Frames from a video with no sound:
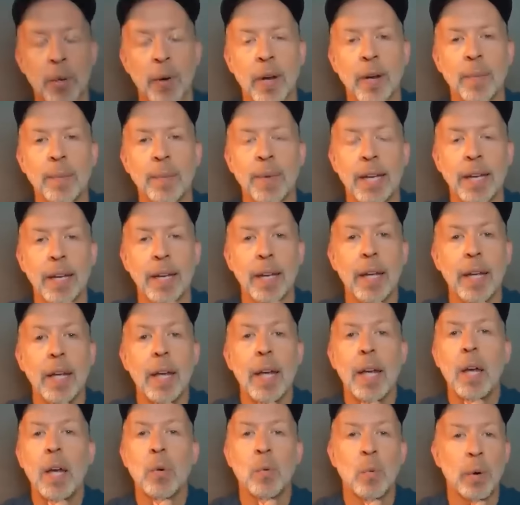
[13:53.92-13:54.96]
join me.
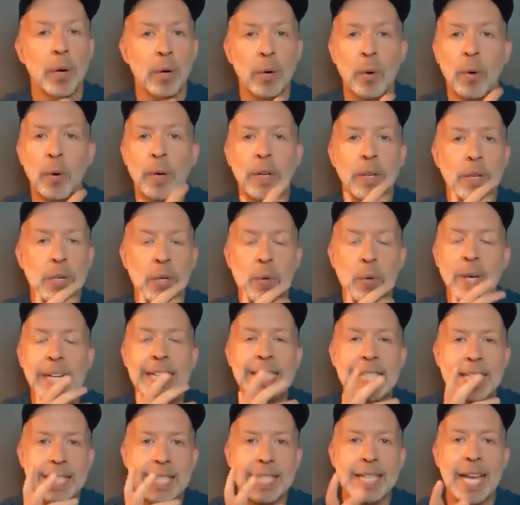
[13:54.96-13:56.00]
We're going to do an
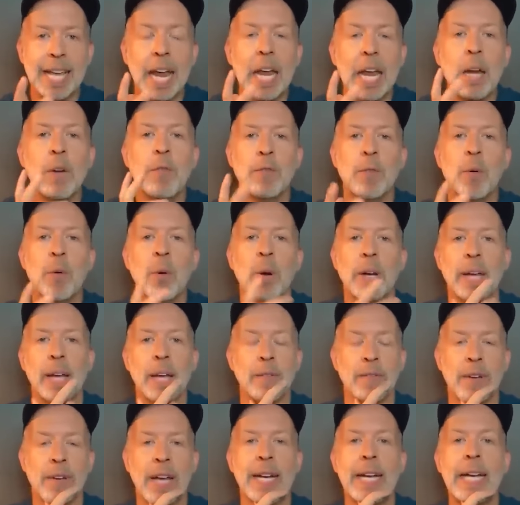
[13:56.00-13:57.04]
insane
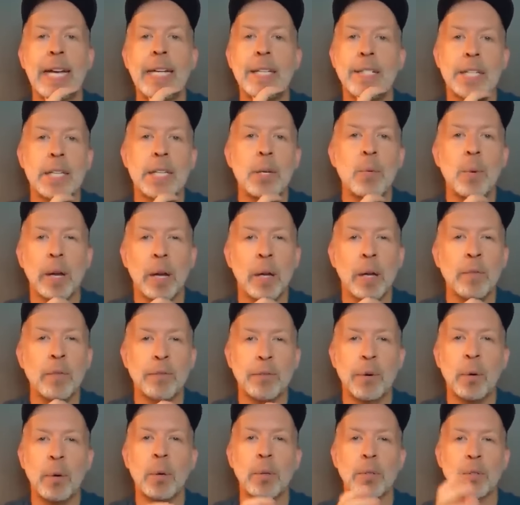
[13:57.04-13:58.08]
4-day event and see what
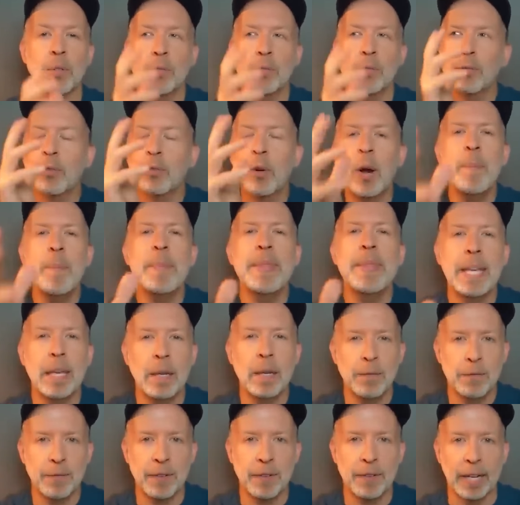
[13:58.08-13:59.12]
unfolds from the
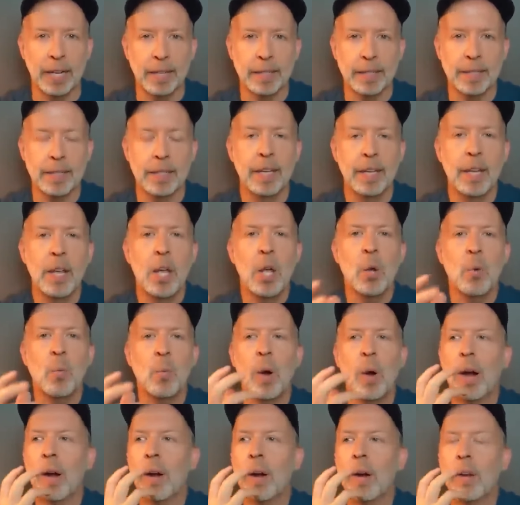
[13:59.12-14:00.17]
infinite,
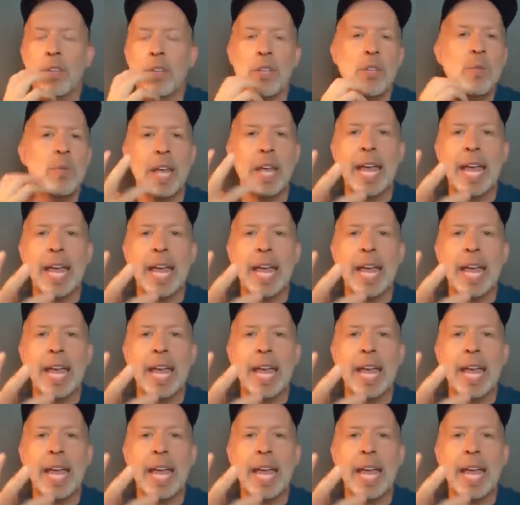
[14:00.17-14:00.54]
where you